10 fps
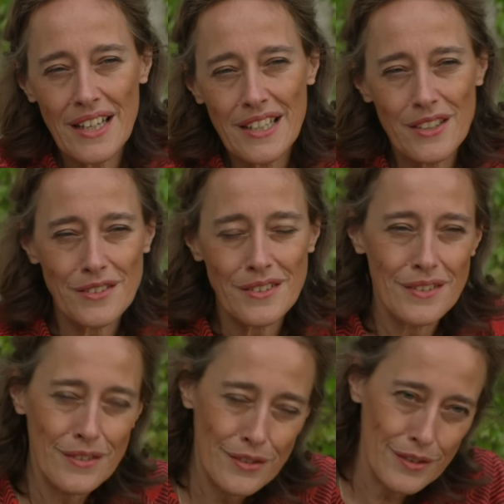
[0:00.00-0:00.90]
I got uh,
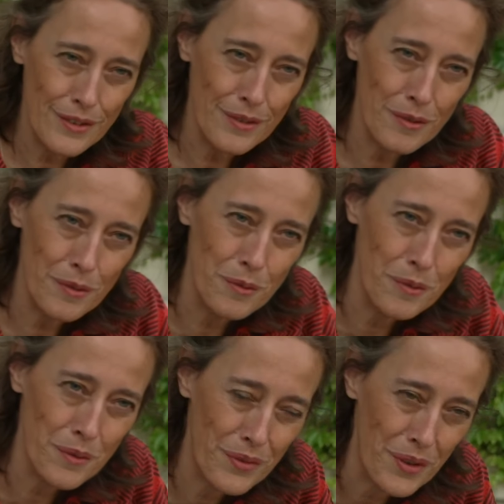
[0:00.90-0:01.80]

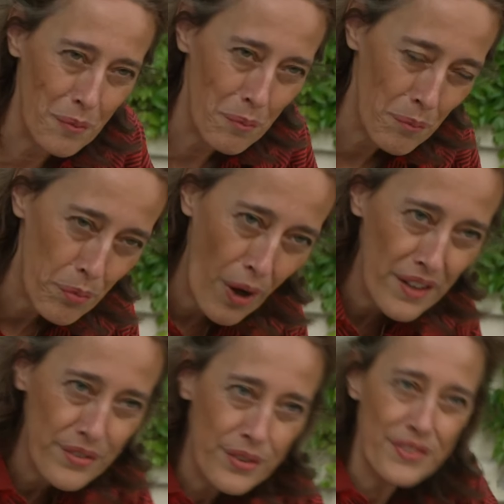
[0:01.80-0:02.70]
uh, some
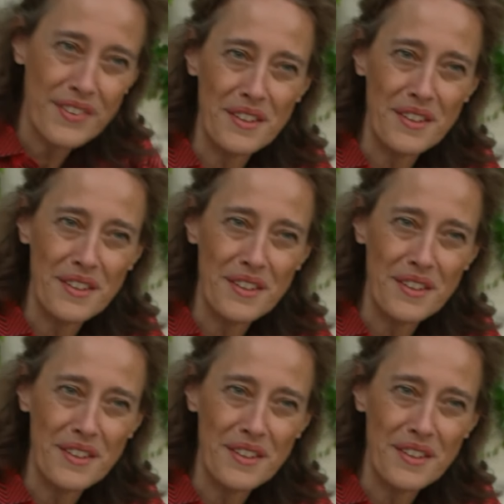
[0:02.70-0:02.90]
prizes,